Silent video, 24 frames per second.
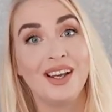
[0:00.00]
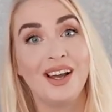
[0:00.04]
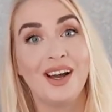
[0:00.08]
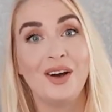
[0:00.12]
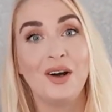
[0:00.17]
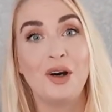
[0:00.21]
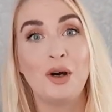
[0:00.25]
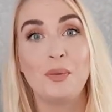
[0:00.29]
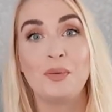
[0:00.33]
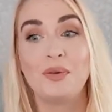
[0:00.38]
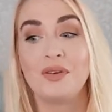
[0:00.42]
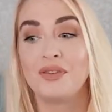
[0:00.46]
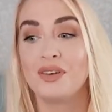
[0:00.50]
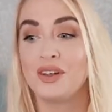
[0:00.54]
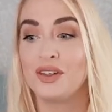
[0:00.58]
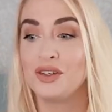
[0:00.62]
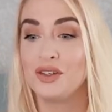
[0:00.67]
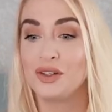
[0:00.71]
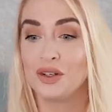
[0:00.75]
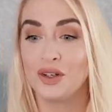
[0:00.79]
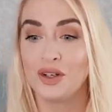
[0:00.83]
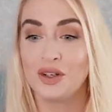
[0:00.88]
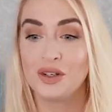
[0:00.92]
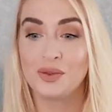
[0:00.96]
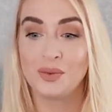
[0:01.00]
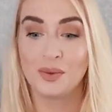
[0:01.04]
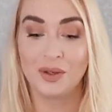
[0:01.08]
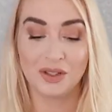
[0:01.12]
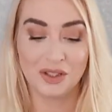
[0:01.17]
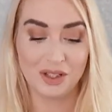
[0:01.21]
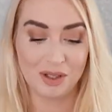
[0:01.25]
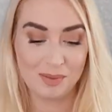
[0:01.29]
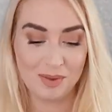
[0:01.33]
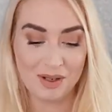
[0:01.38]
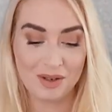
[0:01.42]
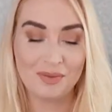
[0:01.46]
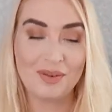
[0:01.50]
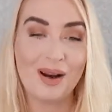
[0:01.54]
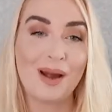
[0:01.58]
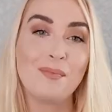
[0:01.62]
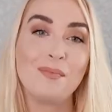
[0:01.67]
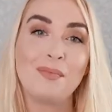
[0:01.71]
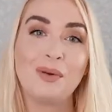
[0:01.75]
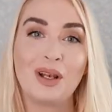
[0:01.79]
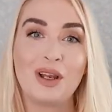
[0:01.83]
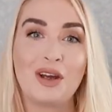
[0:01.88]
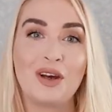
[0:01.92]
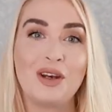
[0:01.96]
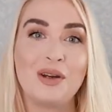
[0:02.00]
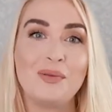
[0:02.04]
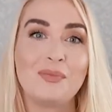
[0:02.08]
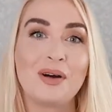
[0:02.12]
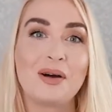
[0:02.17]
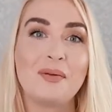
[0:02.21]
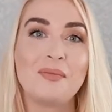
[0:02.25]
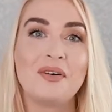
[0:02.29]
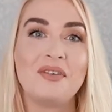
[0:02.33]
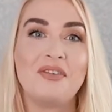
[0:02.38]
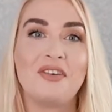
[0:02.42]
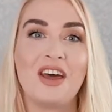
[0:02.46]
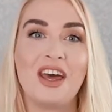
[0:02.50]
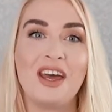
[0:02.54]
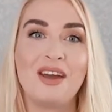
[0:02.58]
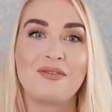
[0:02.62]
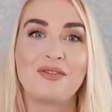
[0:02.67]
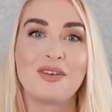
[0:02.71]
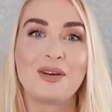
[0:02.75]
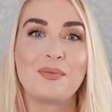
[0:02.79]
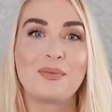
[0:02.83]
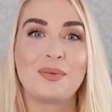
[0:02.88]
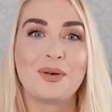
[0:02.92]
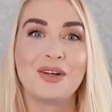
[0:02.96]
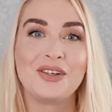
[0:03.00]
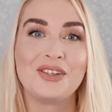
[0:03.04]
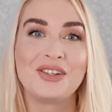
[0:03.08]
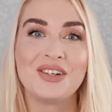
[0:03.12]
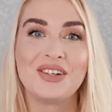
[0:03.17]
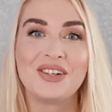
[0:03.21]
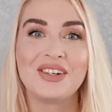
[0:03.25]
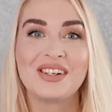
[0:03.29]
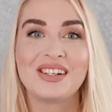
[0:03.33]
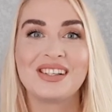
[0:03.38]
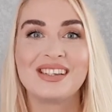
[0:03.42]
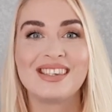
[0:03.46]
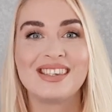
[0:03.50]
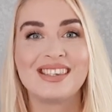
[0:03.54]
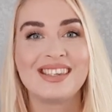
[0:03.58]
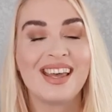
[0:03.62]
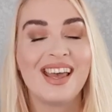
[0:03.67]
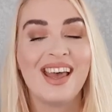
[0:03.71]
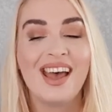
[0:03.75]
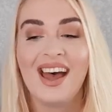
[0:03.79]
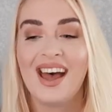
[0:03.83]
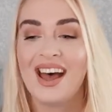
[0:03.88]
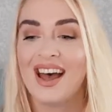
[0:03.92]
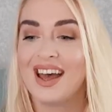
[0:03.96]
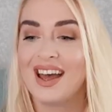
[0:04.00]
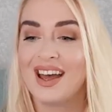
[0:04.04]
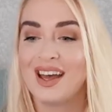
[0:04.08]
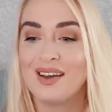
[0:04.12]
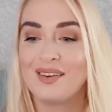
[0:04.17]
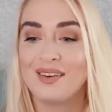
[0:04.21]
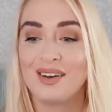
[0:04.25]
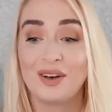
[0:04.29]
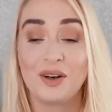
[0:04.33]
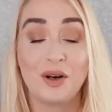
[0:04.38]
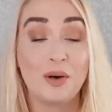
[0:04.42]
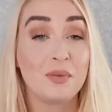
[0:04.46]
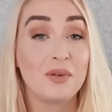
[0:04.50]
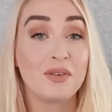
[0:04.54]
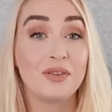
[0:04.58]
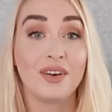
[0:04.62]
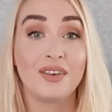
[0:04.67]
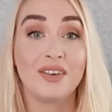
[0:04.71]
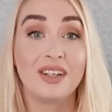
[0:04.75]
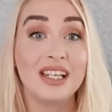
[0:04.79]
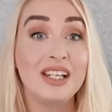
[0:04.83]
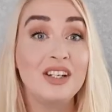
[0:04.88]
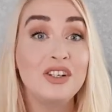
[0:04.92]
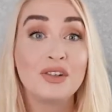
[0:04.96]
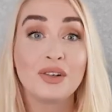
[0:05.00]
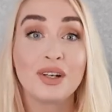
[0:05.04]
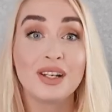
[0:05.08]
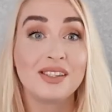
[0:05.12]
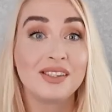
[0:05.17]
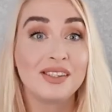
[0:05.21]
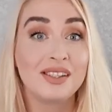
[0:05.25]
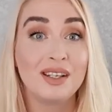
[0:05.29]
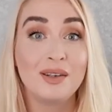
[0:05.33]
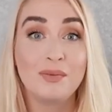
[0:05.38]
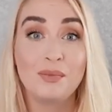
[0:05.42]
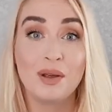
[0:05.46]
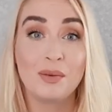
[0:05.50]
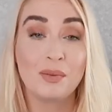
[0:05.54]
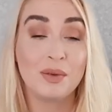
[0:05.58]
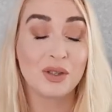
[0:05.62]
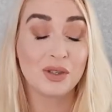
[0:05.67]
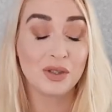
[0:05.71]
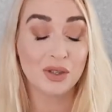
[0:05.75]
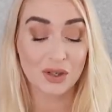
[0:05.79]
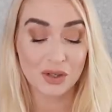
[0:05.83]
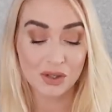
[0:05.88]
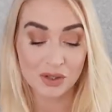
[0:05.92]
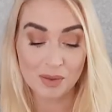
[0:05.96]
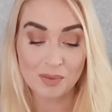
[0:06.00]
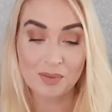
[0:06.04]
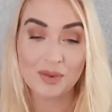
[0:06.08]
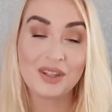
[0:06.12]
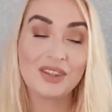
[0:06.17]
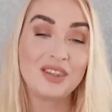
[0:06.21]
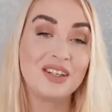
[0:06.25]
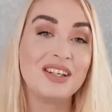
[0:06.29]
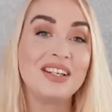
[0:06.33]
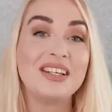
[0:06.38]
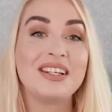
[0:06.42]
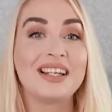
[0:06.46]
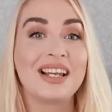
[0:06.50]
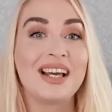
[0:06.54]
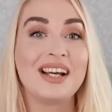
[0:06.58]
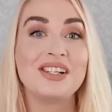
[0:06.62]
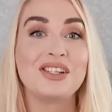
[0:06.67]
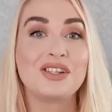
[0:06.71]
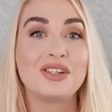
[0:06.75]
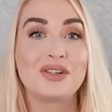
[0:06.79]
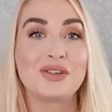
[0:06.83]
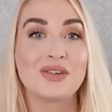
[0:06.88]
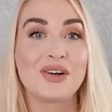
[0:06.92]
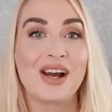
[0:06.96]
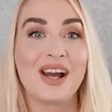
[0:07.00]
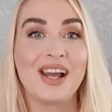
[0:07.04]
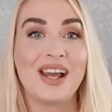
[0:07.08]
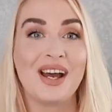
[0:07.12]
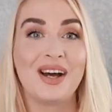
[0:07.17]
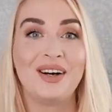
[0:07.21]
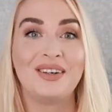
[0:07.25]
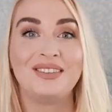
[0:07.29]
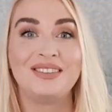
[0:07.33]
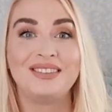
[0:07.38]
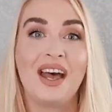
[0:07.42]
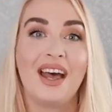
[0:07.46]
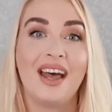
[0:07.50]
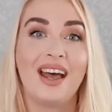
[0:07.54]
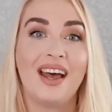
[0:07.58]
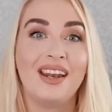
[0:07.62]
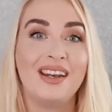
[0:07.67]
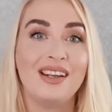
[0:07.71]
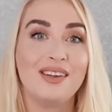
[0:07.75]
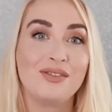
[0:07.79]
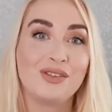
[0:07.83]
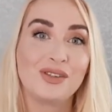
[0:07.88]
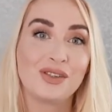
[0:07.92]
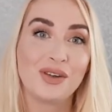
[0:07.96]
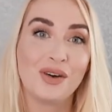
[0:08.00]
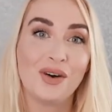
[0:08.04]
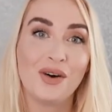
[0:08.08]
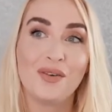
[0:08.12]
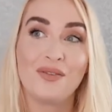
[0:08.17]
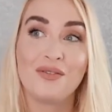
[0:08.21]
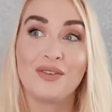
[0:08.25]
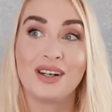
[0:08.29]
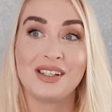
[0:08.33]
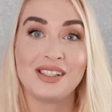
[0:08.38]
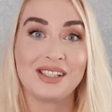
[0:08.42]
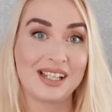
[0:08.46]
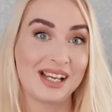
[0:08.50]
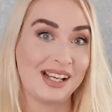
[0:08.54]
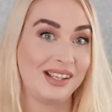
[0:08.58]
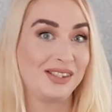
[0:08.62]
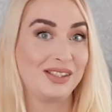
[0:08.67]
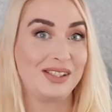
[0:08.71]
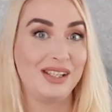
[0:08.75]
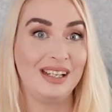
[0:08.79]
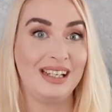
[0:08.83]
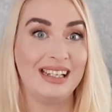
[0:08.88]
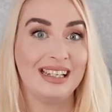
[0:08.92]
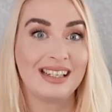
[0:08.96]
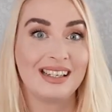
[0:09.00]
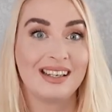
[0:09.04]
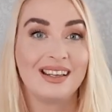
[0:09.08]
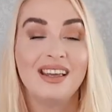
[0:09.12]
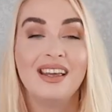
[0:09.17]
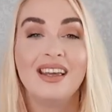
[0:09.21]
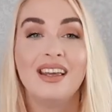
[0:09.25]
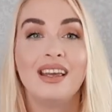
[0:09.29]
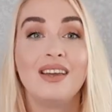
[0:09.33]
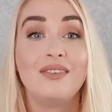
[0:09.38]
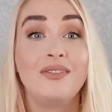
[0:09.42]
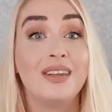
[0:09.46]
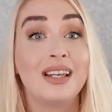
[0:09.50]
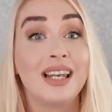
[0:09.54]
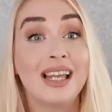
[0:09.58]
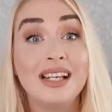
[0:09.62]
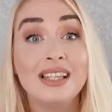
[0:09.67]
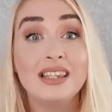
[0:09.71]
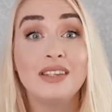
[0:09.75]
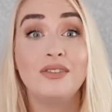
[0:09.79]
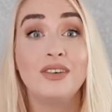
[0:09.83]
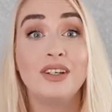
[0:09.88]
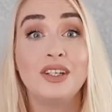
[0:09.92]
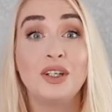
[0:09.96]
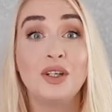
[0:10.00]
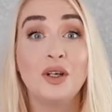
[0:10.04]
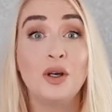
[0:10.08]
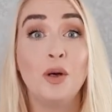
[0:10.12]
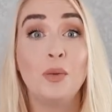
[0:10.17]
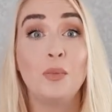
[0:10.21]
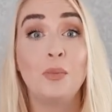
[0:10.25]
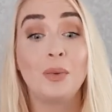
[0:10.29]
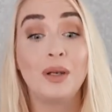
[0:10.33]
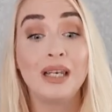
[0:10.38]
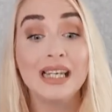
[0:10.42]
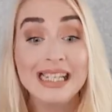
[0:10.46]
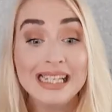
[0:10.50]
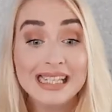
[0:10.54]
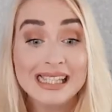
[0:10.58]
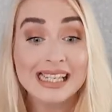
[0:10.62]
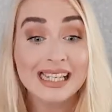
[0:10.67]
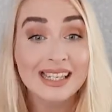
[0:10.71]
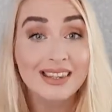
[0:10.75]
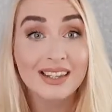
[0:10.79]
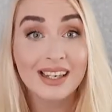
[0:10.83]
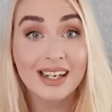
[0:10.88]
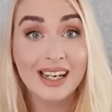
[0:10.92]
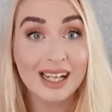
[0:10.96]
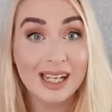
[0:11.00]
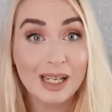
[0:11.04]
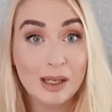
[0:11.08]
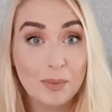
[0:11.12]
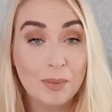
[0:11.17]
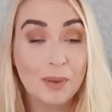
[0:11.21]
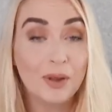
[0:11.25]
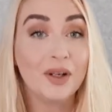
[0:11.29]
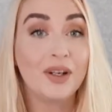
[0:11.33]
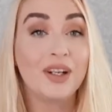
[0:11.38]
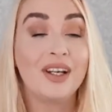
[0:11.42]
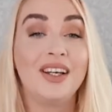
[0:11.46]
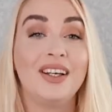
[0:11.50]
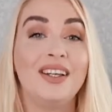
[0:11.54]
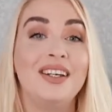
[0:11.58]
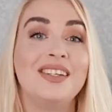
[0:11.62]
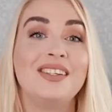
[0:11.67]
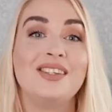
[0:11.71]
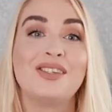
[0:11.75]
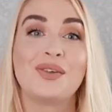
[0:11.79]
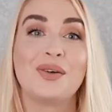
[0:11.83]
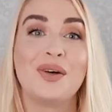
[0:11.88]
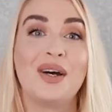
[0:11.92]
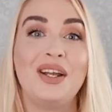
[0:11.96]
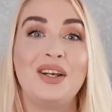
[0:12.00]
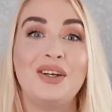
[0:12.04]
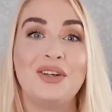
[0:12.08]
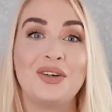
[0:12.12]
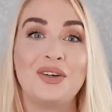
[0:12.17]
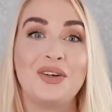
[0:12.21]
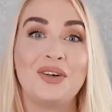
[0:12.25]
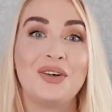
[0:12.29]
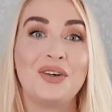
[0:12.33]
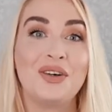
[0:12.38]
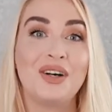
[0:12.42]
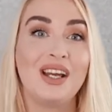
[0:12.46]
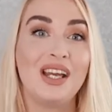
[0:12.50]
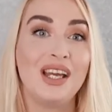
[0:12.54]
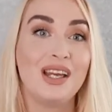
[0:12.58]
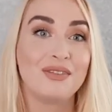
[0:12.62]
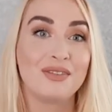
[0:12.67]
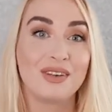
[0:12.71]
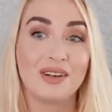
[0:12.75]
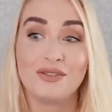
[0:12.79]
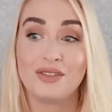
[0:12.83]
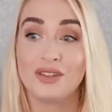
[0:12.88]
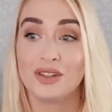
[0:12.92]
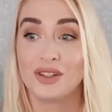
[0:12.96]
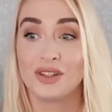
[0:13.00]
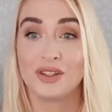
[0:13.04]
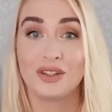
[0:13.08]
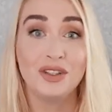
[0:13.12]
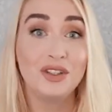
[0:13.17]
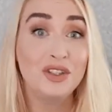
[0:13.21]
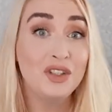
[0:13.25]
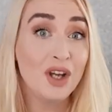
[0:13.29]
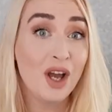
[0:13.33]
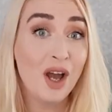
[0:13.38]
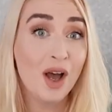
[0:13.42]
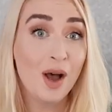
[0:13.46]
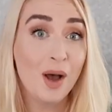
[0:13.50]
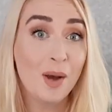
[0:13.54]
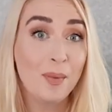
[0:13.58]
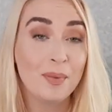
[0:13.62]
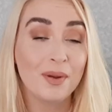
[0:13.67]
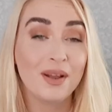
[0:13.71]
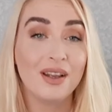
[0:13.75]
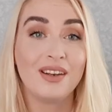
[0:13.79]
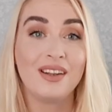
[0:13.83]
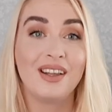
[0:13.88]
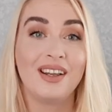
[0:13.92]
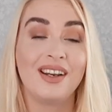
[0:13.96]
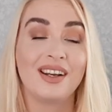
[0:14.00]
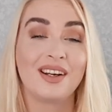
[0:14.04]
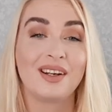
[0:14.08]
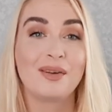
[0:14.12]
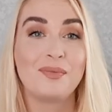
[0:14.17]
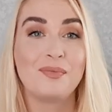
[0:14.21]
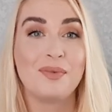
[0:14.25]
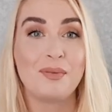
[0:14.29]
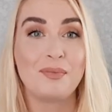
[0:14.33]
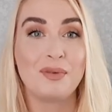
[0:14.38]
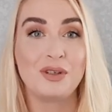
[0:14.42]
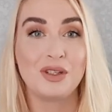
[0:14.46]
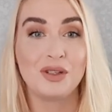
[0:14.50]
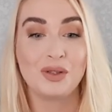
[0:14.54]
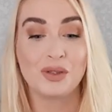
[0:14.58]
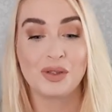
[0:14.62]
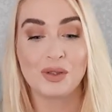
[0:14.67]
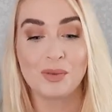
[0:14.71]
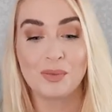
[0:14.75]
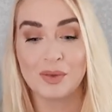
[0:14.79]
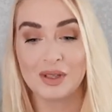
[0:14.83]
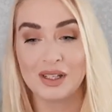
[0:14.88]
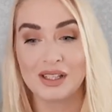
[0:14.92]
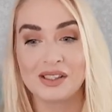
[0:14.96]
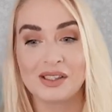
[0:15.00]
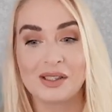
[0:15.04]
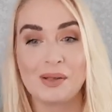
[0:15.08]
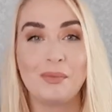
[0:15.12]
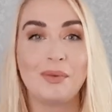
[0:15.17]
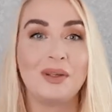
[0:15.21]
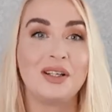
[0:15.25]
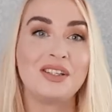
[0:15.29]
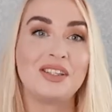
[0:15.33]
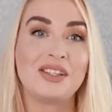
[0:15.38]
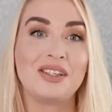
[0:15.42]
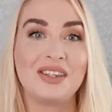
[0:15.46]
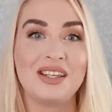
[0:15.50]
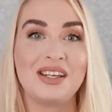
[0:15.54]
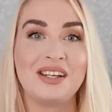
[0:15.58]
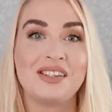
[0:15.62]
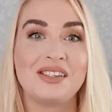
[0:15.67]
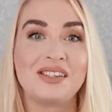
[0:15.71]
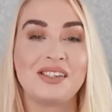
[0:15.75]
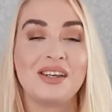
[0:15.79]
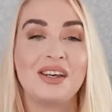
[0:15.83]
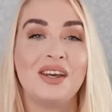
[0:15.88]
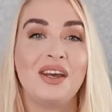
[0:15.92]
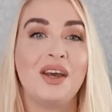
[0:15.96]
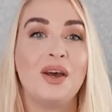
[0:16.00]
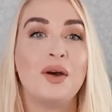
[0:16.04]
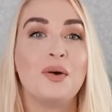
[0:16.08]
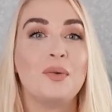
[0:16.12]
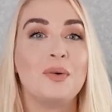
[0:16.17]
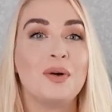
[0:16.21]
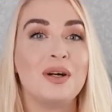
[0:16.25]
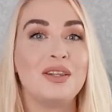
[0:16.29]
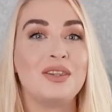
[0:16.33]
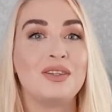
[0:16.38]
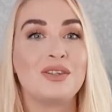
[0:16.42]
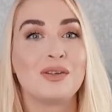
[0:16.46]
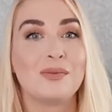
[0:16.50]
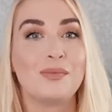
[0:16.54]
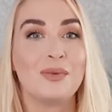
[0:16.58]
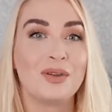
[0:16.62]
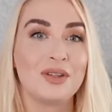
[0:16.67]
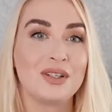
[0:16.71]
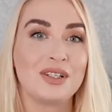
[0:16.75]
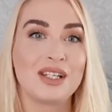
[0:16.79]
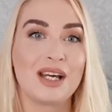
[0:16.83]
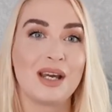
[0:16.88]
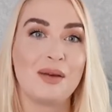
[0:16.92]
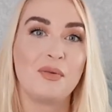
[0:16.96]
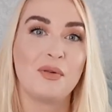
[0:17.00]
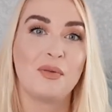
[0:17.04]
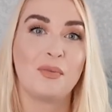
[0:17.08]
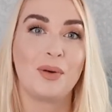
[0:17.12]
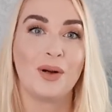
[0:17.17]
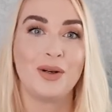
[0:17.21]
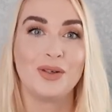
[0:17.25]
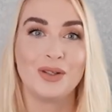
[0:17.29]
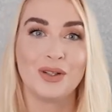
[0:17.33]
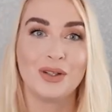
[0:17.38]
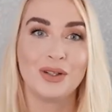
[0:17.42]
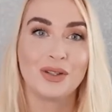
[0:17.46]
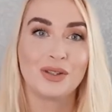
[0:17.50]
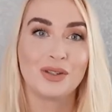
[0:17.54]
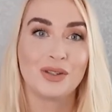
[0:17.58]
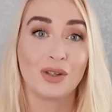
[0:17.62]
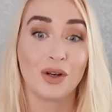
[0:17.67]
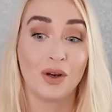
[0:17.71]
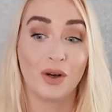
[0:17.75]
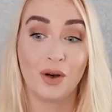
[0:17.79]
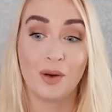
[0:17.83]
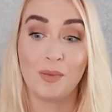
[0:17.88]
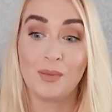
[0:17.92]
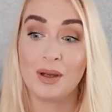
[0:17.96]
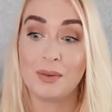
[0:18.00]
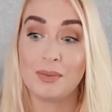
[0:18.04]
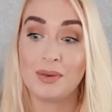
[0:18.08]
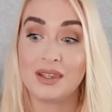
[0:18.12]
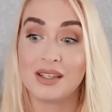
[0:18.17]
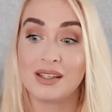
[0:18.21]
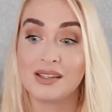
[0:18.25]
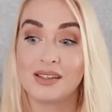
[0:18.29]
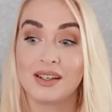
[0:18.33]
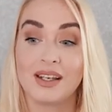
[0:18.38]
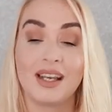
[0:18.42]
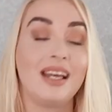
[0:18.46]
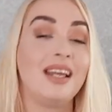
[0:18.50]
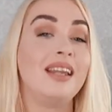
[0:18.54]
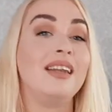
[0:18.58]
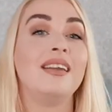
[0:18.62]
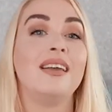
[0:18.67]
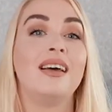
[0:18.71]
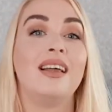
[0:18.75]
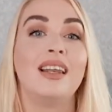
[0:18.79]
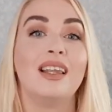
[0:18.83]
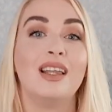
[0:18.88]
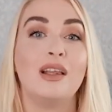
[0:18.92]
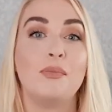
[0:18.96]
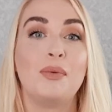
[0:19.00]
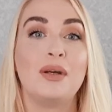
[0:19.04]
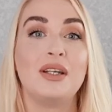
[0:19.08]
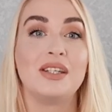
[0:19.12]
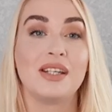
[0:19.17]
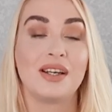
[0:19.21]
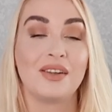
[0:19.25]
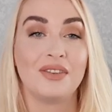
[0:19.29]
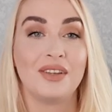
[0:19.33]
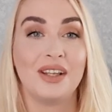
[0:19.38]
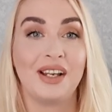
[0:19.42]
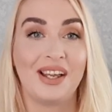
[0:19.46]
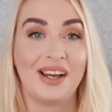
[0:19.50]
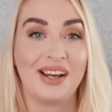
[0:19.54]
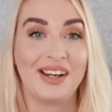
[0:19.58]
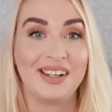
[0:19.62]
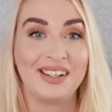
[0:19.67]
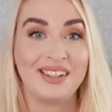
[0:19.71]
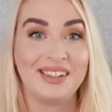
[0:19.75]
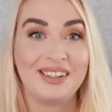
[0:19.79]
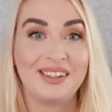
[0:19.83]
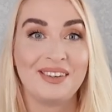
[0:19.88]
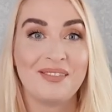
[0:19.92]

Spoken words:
I hope you've enjoyed watching me ramble on about my favorite products. And I hope you found it interesting. Maybe you saw something that you'd like to try out. And if so, fantastic. If you like the video, please hit the like button so I know if I've done a good job, and then I can maybe do something similar to this with some other type of products, or maybe this again a little bit down the line.